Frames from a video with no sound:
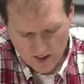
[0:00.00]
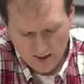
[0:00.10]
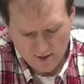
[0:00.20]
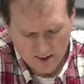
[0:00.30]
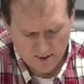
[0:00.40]

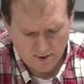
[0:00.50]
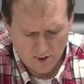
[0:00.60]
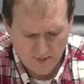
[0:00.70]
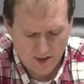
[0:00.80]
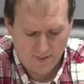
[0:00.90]
Talked a little
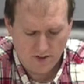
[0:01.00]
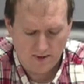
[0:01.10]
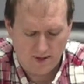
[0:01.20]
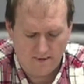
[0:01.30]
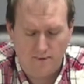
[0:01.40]
bit about
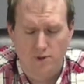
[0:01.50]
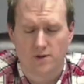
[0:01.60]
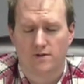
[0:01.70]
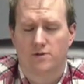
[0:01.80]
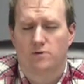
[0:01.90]
a
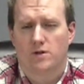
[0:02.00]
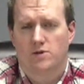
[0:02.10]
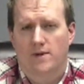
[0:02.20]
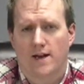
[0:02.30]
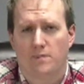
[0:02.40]
fortunate
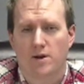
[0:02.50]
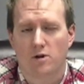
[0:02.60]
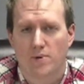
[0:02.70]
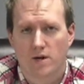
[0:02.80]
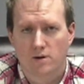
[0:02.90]
situation we had at Perry
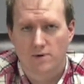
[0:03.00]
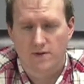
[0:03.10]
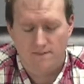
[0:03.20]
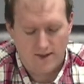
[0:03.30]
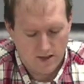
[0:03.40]
Park with
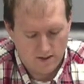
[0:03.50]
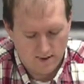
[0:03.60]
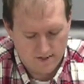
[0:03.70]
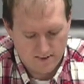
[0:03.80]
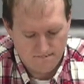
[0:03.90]
some
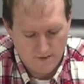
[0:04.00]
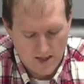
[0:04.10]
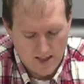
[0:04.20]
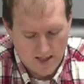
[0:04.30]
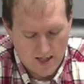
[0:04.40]
vandalism.
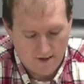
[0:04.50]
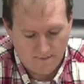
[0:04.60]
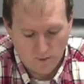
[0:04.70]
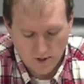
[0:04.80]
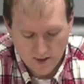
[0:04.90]

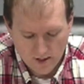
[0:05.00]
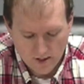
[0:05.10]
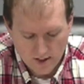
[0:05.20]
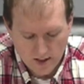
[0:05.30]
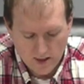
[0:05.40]

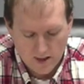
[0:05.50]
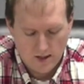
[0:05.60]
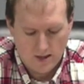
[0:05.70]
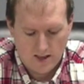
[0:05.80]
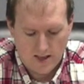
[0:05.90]
Fortunately,
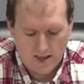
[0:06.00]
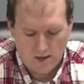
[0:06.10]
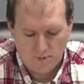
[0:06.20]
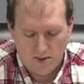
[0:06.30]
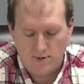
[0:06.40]

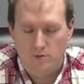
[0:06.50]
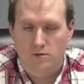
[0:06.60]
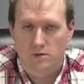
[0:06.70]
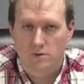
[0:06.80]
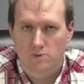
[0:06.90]
our public
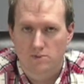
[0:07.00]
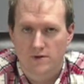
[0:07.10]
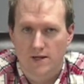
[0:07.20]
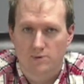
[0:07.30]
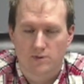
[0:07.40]
works crew
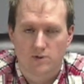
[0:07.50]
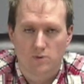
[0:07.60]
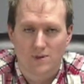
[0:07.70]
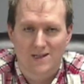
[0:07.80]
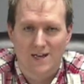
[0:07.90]
is able
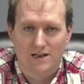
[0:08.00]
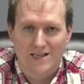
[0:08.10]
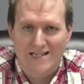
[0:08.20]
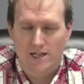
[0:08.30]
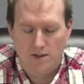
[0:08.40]
to get that
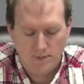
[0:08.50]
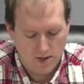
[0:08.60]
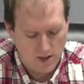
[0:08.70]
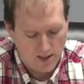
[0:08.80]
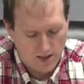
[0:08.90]
cleaned up.
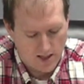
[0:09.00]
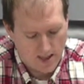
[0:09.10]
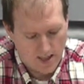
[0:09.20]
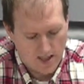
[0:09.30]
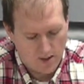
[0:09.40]

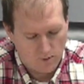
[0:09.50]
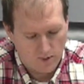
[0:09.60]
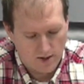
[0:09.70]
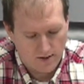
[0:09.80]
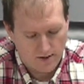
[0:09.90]

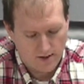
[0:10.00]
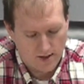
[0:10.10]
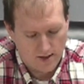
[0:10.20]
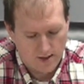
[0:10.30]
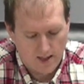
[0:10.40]

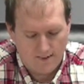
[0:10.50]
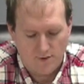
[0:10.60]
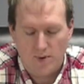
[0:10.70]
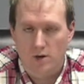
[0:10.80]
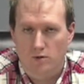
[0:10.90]
and have the
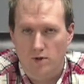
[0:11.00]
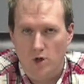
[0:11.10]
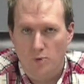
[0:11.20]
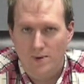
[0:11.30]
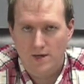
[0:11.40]
park
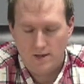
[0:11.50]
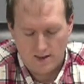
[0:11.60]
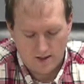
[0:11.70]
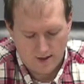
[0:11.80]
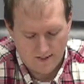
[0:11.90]
reopened.
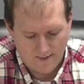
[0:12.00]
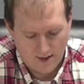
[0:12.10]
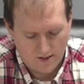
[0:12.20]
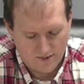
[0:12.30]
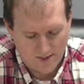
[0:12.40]
That
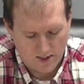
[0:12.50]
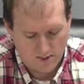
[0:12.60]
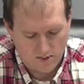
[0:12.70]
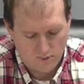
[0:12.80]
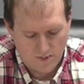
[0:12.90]
vandalism had
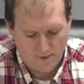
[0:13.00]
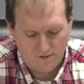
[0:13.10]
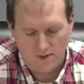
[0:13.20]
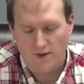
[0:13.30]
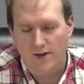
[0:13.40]
occurred right
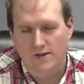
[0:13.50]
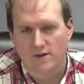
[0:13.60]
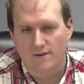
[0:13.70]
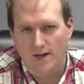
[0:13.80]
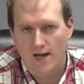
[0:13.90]
before the
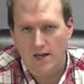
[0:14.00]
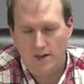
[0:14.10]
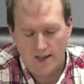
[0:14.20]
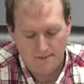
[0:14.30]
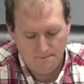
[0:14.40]
Thanksgiving holiday.